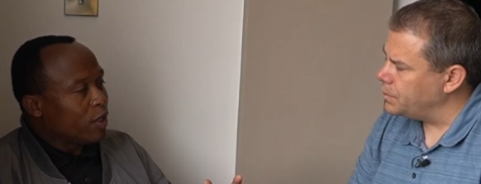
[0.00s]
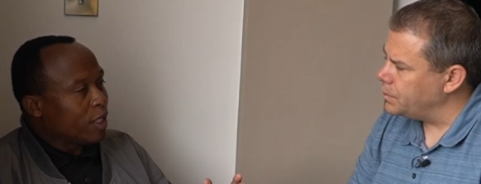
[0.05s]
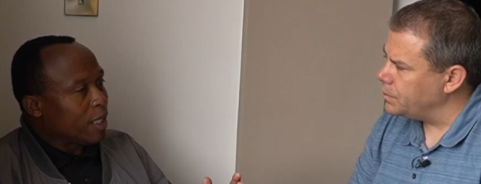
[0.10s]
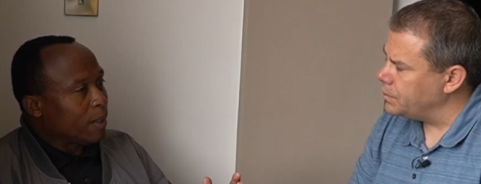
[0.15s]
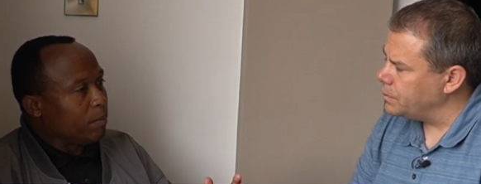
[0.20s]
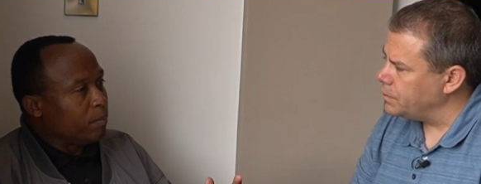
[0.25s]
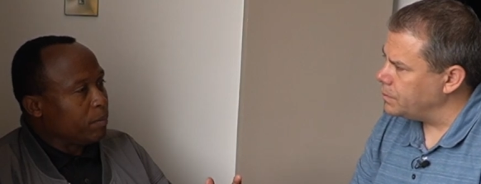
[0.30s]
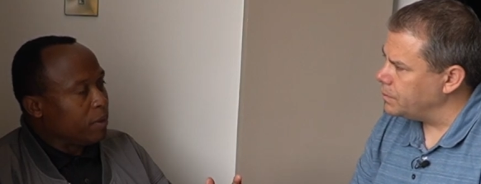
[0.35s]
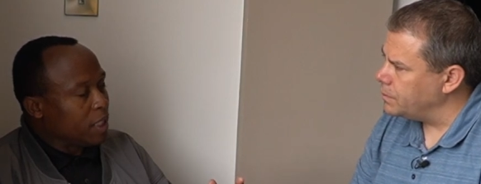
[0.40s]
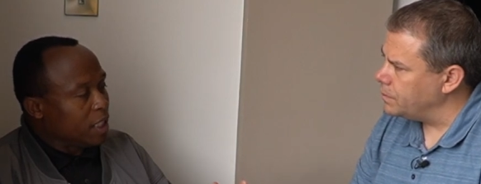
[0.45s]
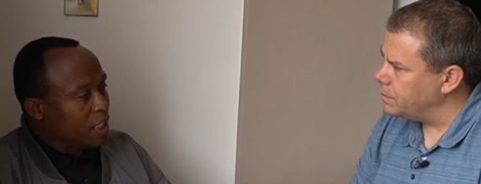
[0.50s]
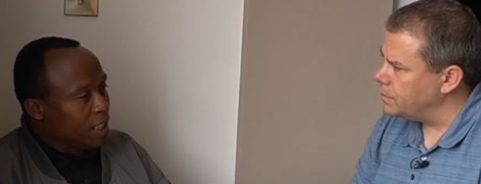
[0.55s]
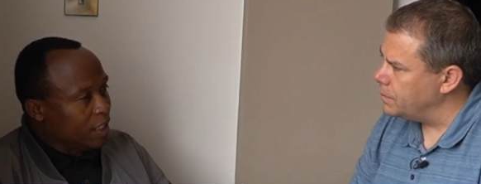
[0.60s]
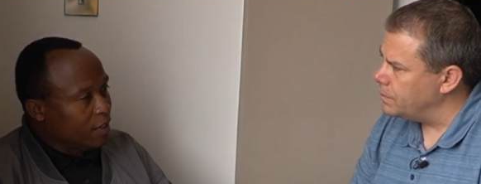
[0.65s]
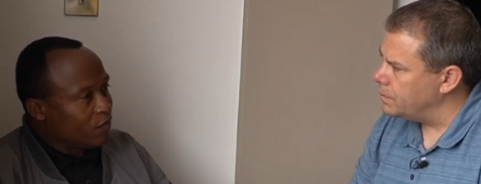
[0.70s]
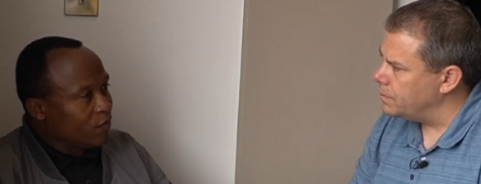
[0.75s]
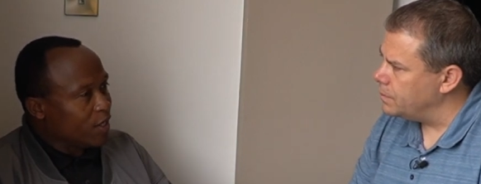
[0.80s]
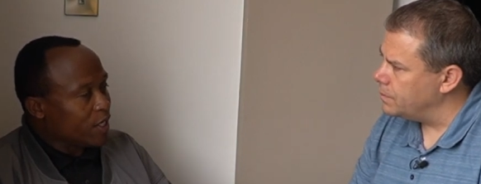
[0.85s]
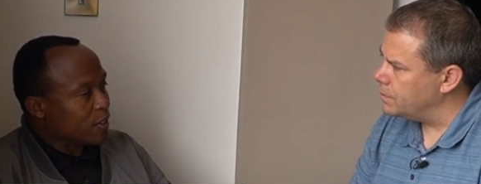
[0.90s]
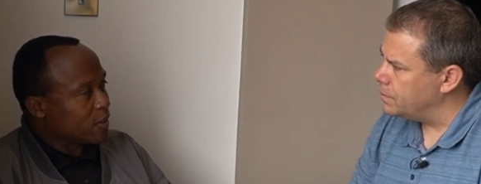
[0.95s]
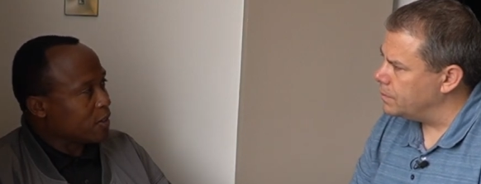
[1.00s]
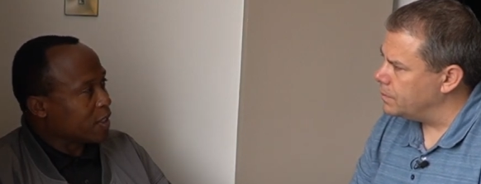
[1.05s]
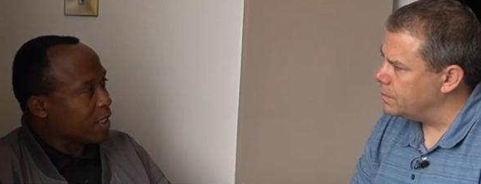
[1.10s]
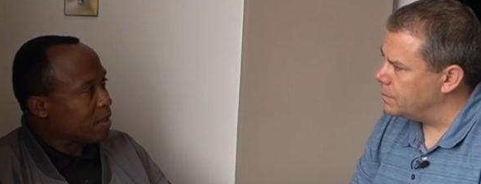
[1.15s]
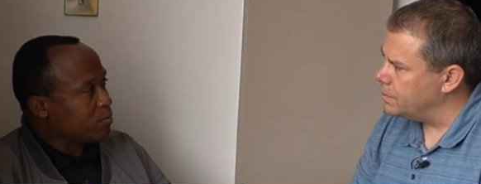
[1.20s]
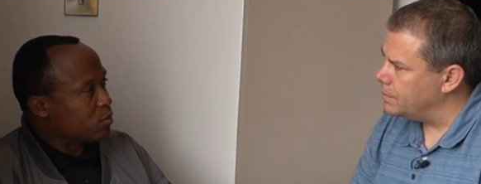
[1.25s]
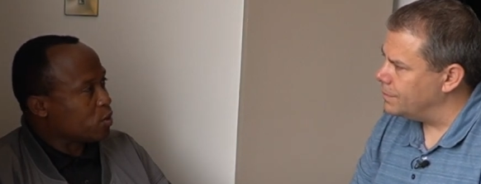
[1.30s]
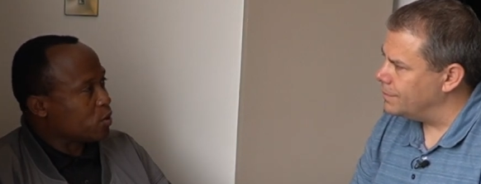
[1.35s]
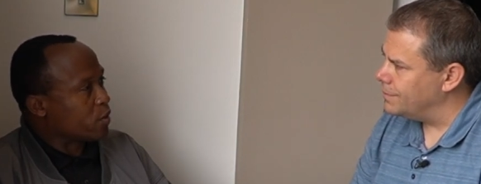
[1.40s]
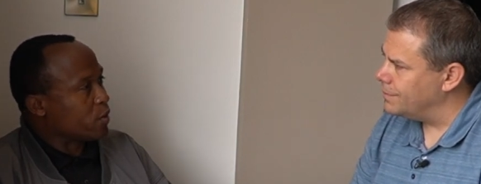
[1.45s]
Speaker 1: a believer has
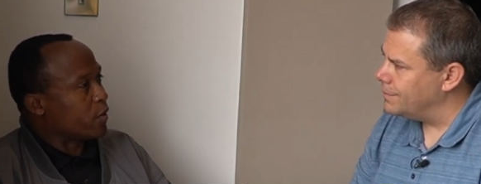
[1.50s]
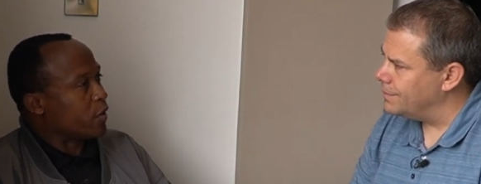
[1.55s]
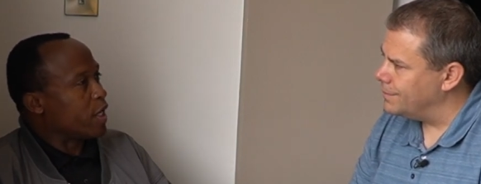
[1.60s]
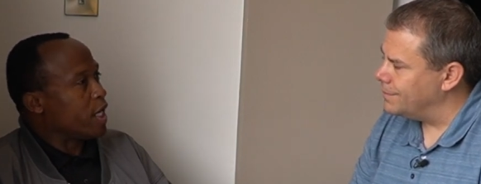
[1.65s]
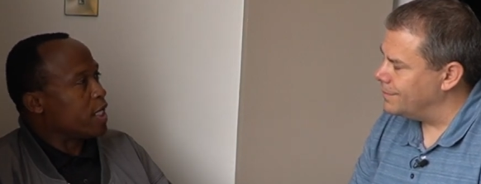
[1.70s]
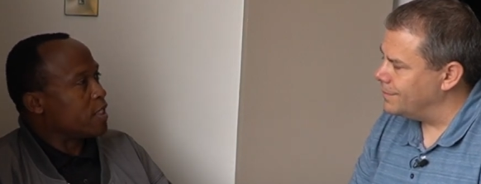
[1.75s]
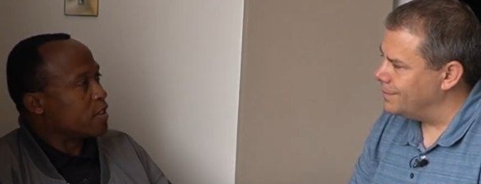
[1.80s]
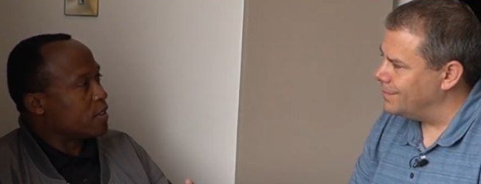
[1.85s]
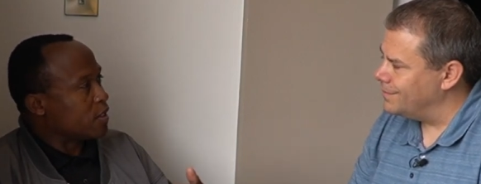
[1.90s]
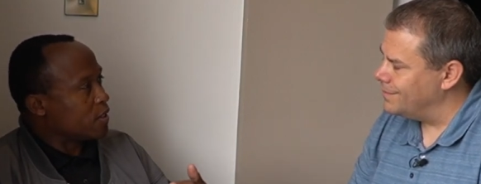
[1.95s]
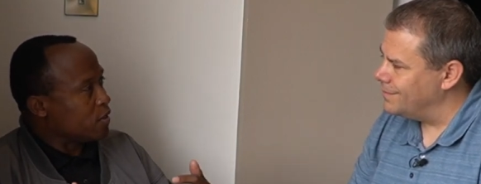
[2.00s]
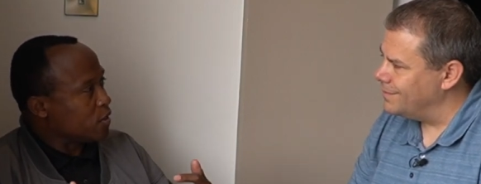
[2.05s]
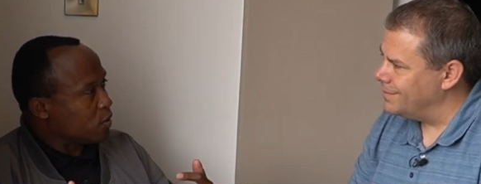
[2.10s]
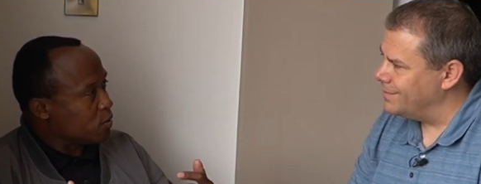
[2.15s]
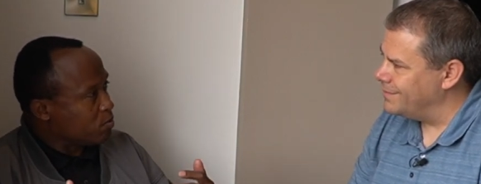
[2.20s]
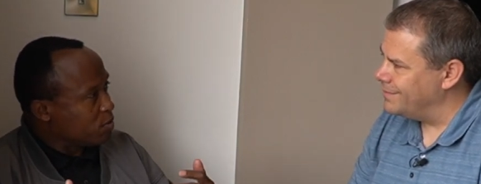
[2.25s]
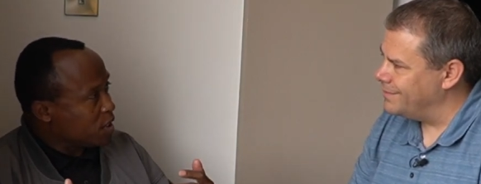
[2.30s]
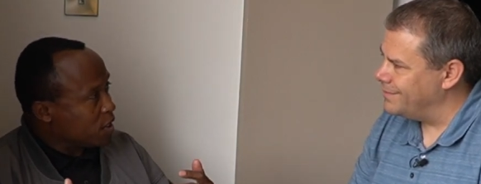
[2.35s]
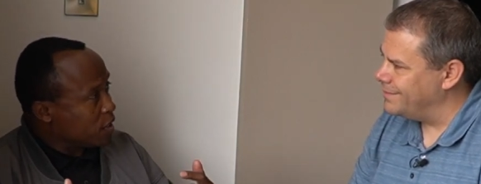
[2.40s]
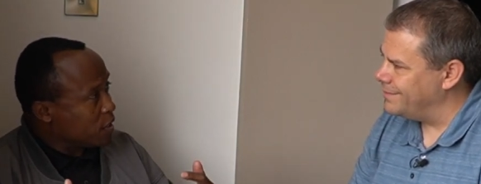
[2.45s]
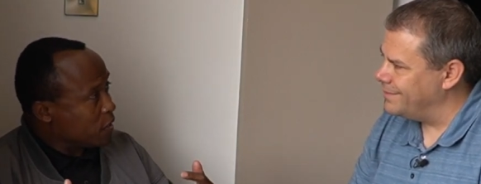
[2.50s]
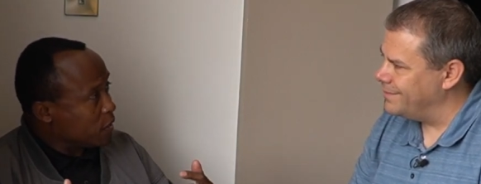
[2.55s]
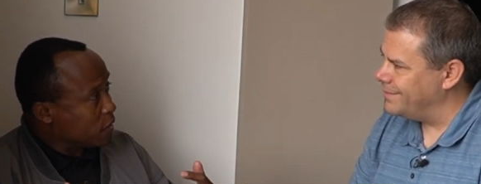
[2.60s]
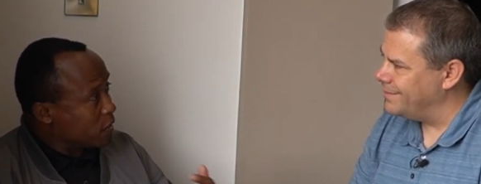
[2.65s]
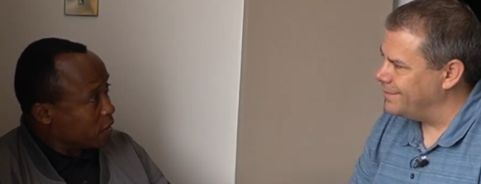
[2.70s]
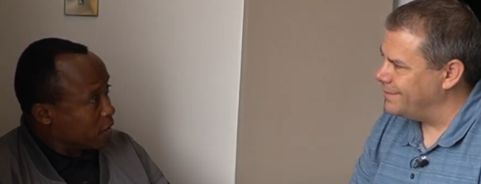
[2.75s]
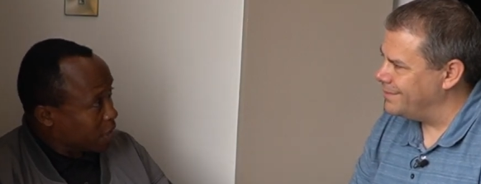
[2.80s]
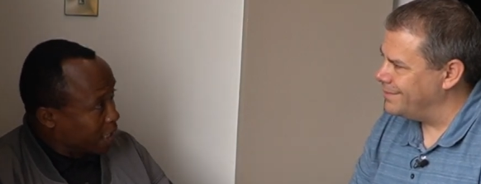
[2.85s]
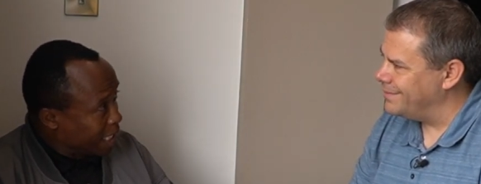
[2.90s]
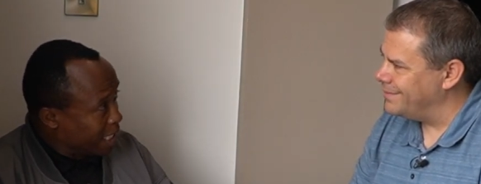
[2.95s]
come to Christ and has been
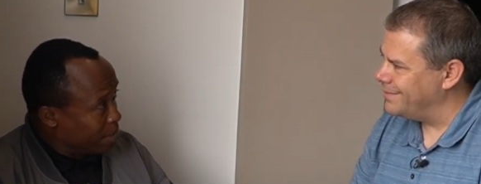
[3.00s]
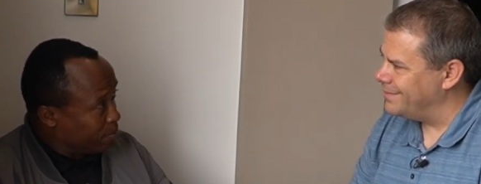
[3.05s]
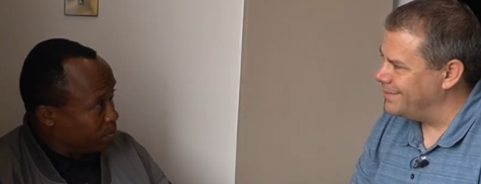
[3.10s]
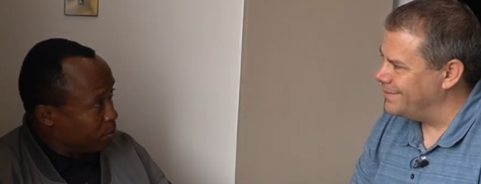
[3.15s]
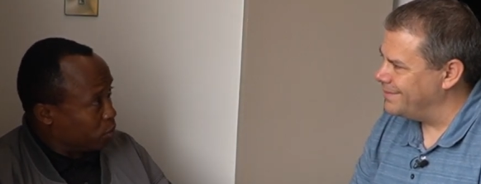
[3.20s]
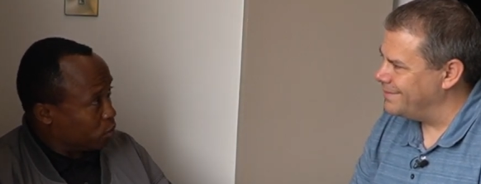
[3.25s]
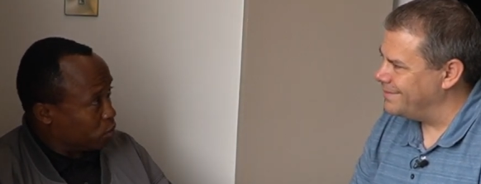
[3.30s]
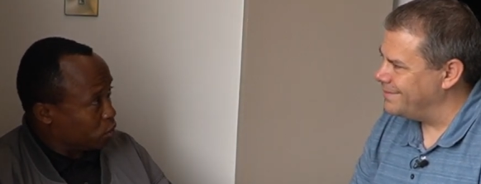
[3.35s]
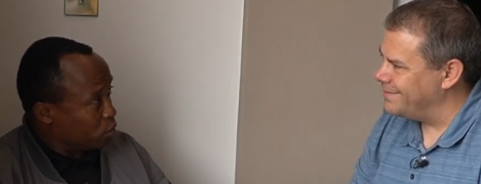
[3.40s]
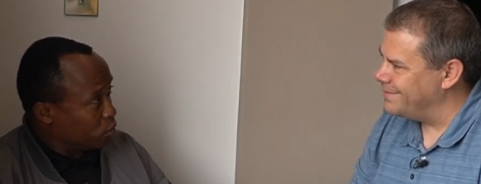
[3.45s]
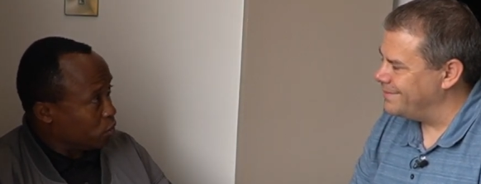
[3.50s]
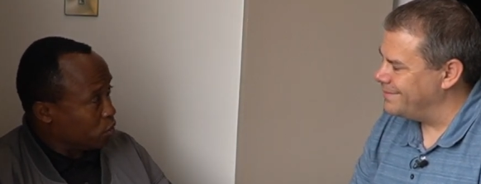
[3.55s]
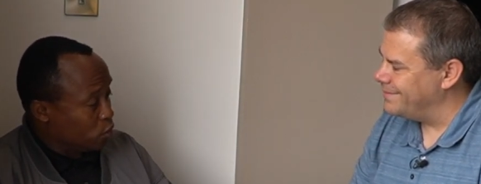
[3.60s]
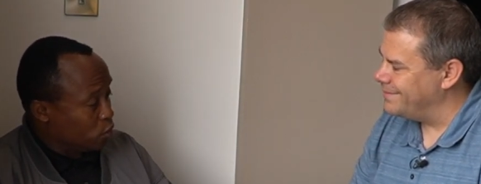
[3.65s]
discipled,